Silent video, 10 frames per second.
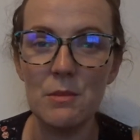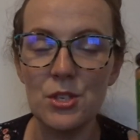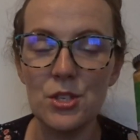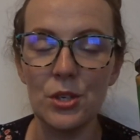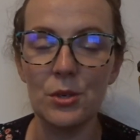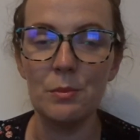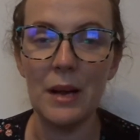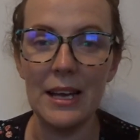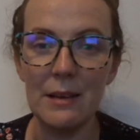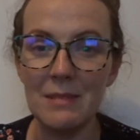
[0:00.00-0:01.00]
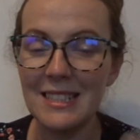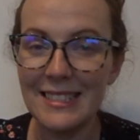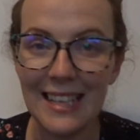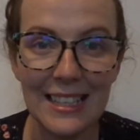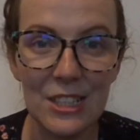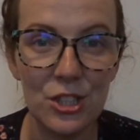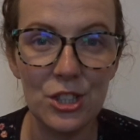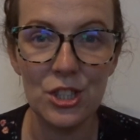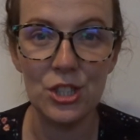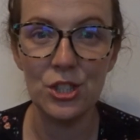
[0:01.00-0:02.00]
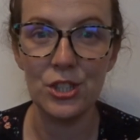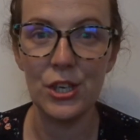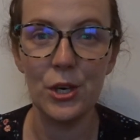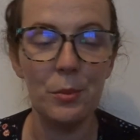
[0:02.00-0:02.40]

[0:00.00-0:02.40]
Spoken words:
some salad just to zhuzh it